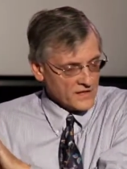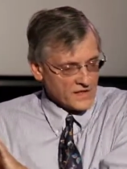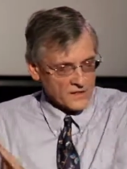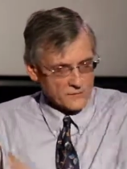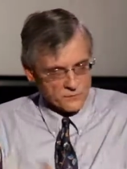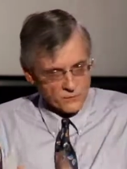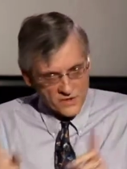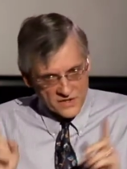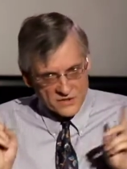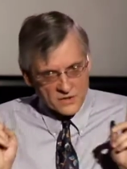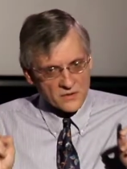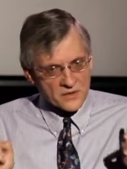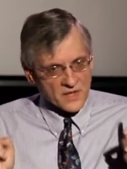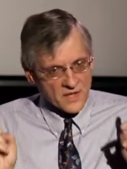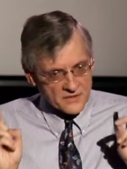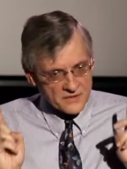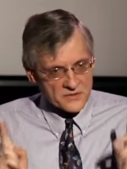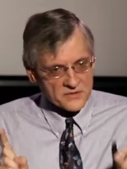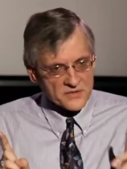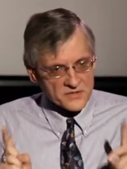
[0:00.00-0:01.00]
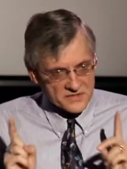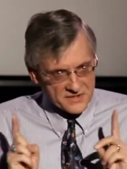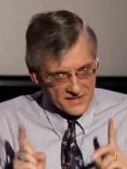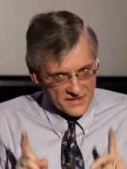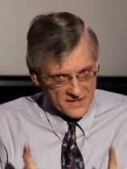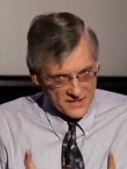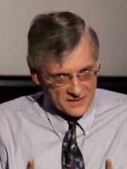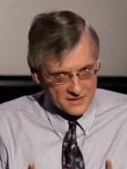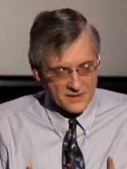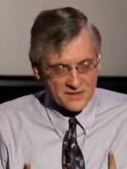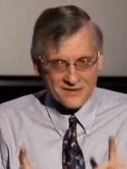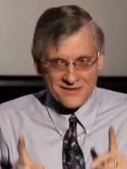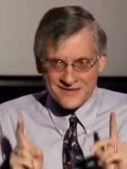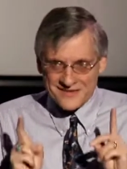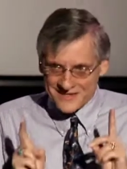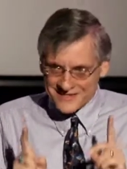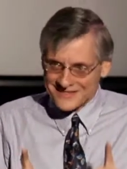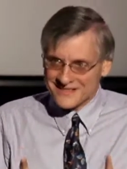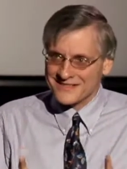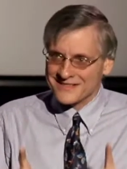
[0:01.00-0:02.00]
If we don't understand
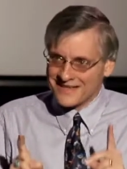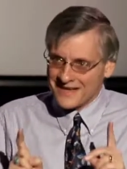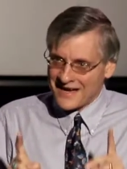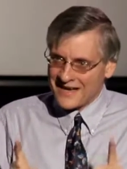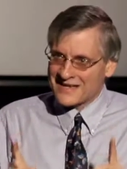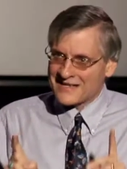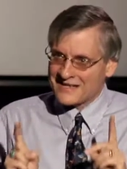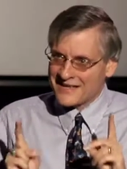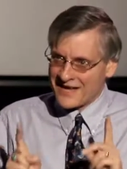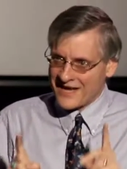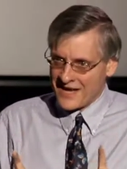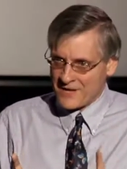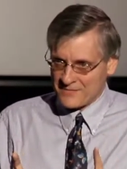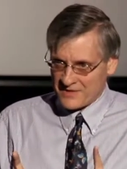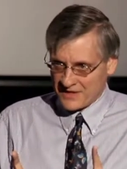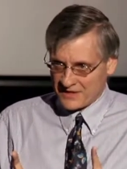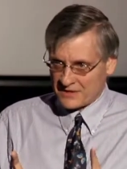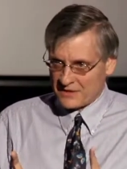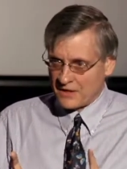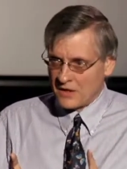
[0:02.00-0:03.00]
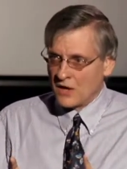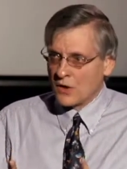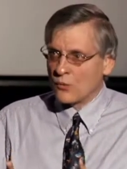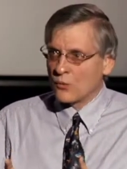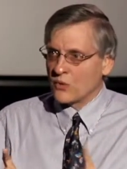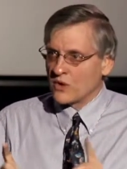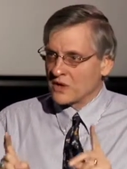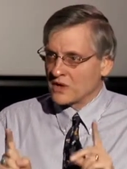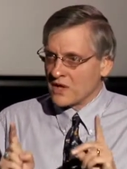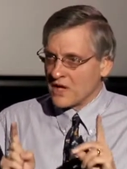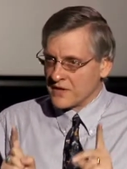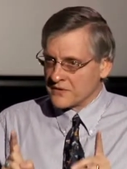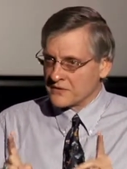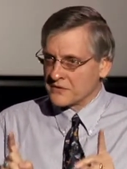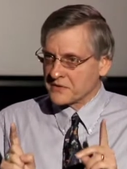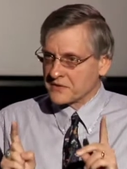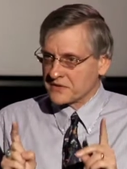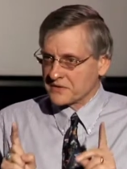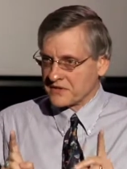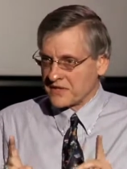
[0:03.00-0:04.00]
this dynamic, we'll
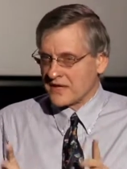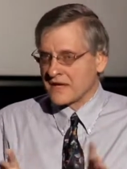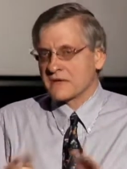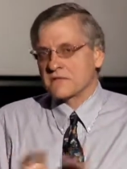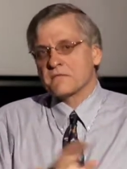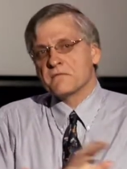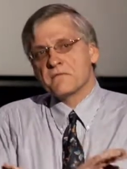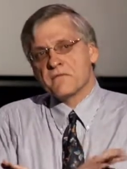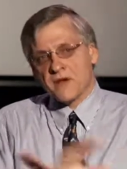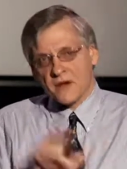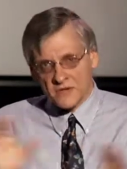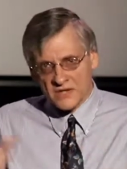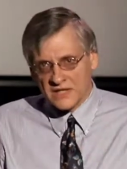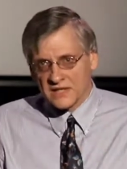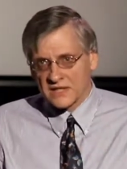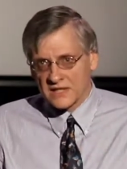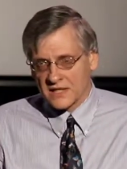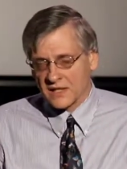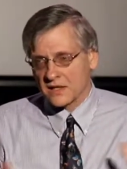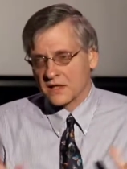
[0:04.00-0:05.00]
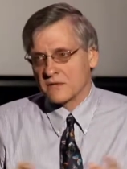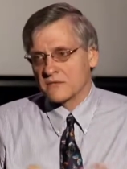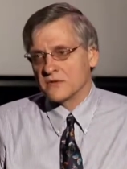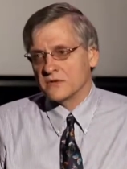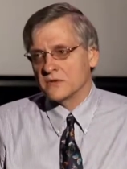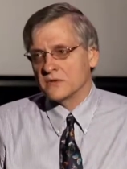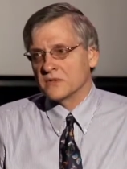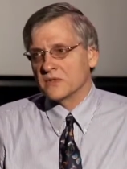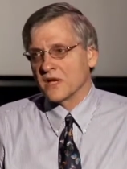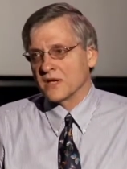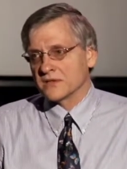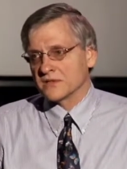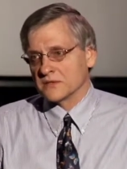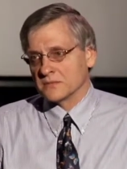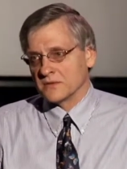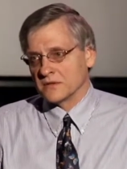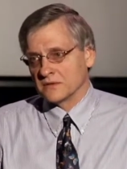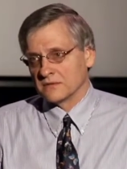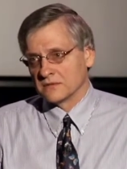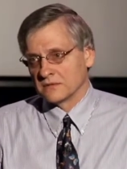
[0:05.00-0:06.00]
understand very little of the New
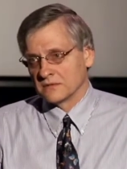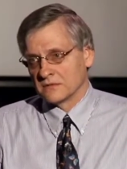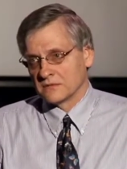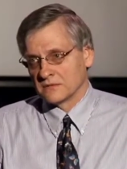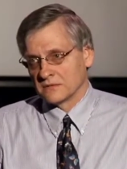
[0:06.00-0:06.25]
Testament.